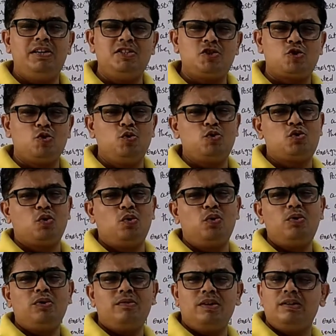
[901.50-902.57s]
is 2,
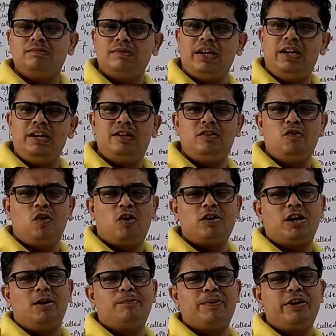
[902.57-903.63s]
so it not
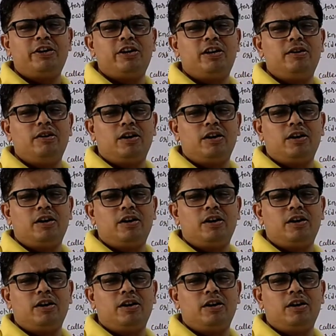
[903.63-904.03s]
complete a